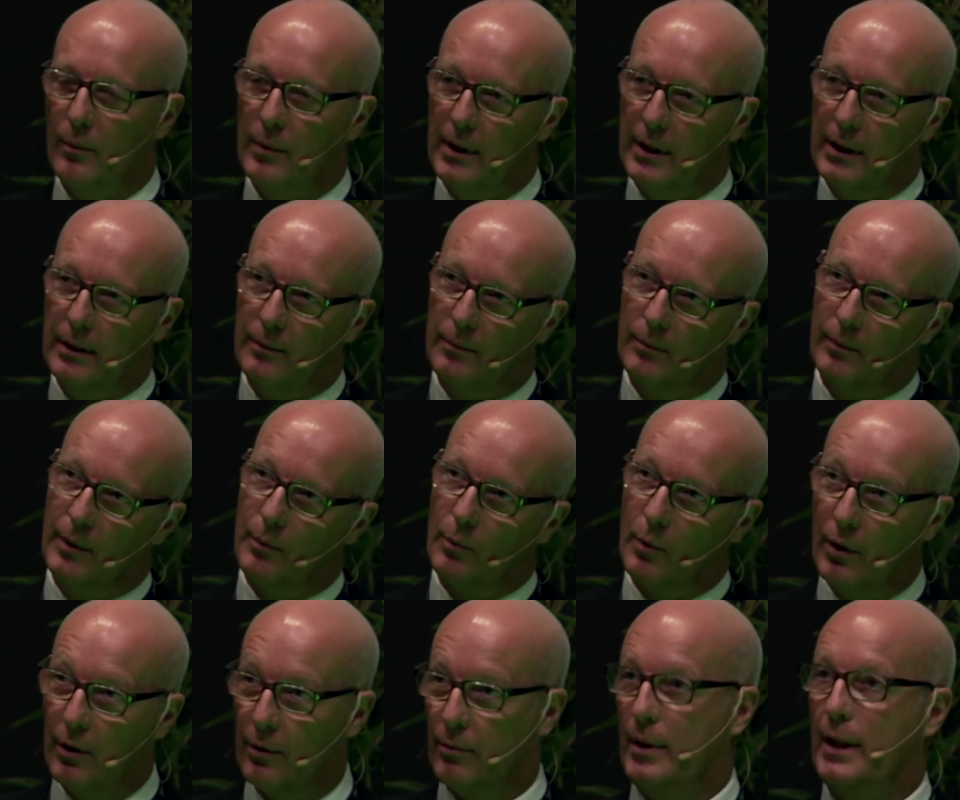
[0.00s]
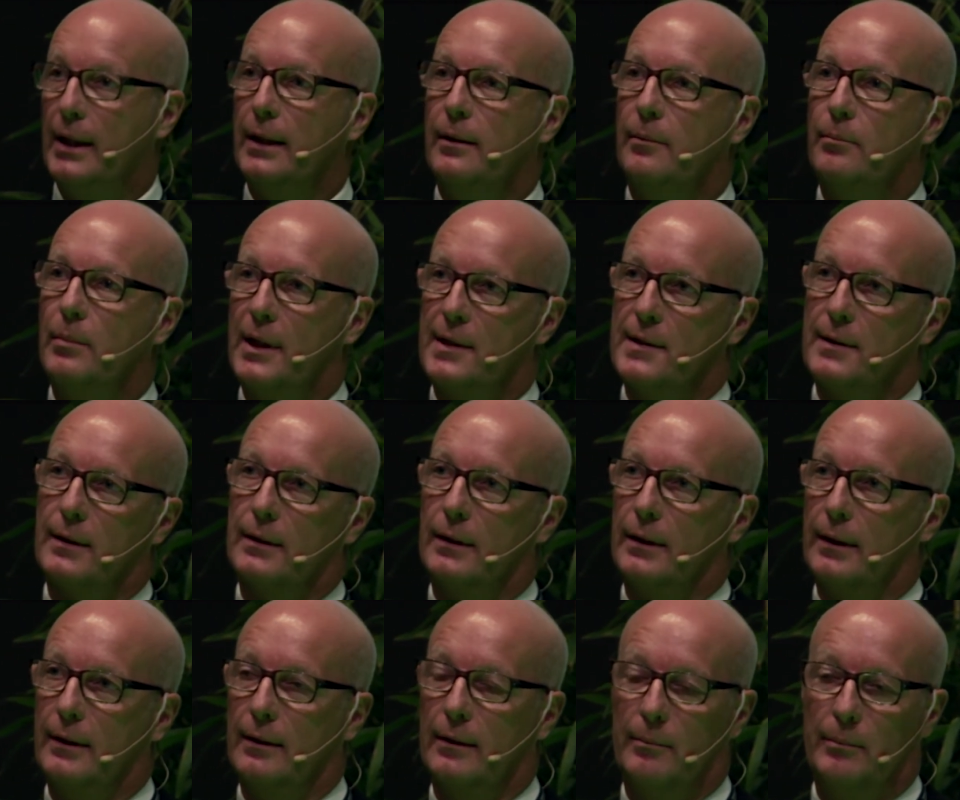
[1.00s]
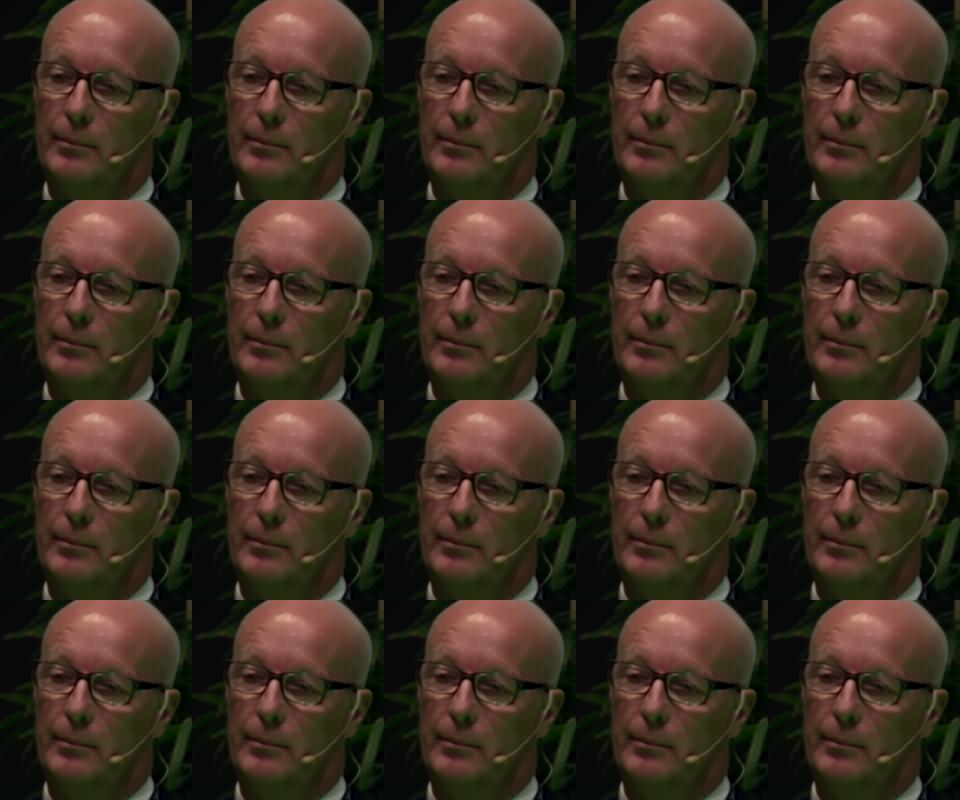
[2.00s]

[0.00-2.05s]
We we were ready basically in